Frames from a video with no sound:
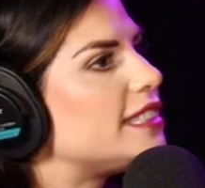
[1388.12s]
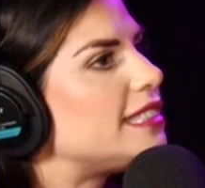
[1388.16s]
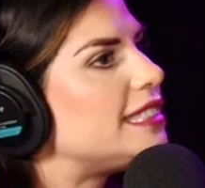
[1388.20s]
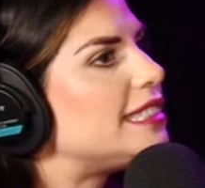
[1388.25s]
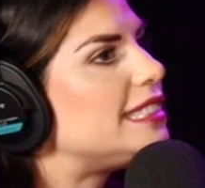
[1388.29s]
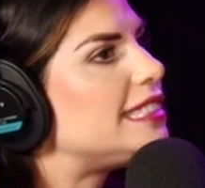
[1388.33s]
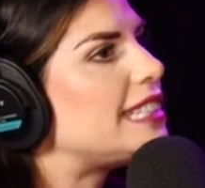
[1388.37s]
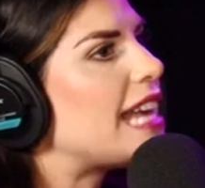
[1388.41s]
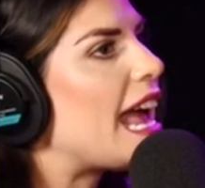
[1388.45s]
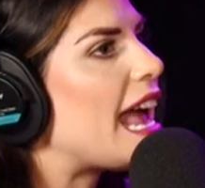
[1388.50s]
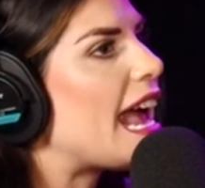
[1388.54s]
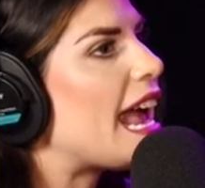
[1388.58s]
to
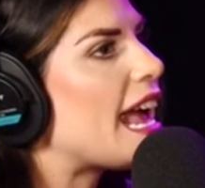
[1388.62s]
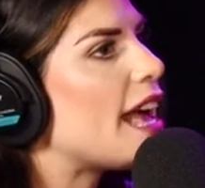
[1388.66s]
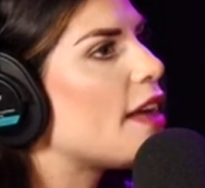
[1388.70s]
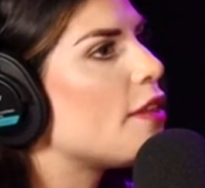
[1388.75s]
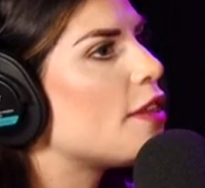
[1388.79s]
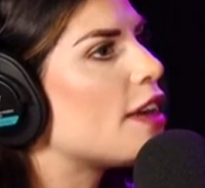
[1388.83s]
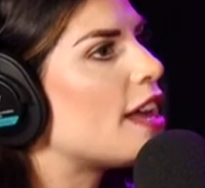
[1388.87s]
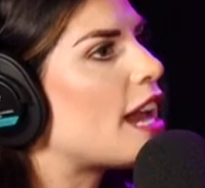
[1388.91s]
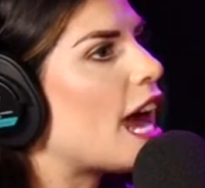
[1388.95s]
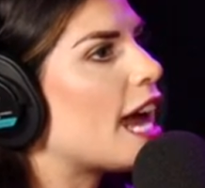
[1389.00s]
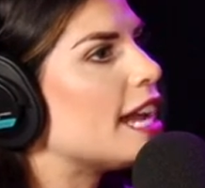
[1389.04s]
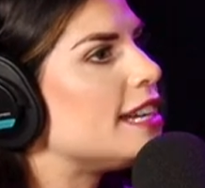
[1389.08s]
say
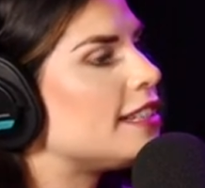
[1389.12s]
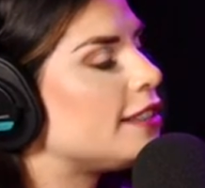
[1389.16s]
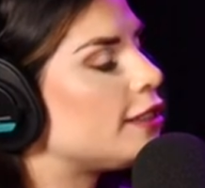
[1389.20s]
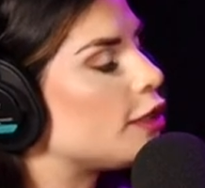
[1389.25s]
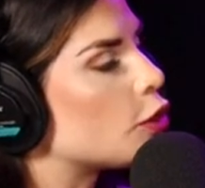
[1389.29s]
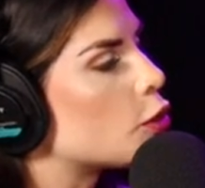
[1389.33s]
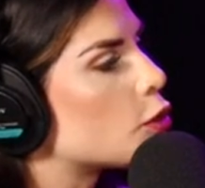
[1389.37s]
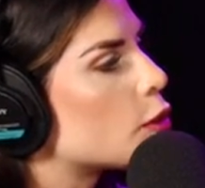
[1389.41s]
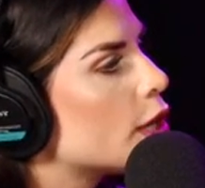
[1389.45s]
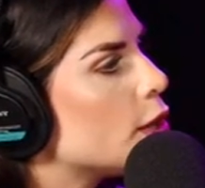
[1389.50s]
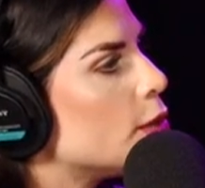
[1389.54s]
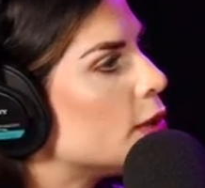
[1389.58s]
that I
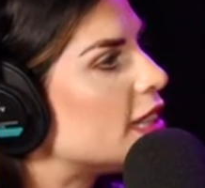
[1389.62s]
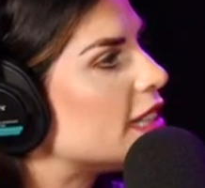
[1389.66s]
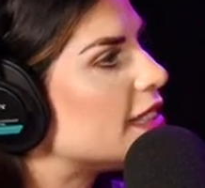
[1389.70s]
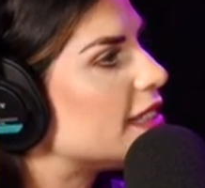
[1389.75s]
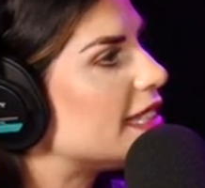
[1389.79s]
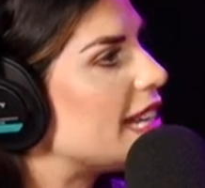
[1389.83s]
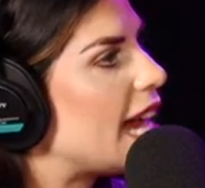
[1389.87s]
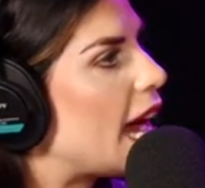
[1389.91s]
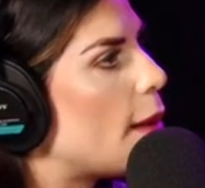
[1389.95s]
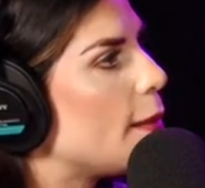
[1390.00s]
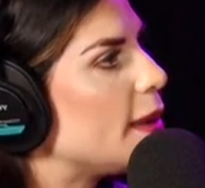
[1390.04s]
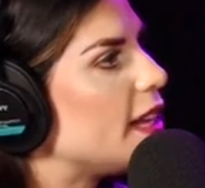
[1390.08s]
disagree with
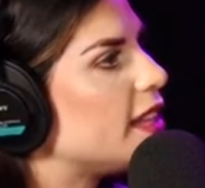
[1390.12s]
this now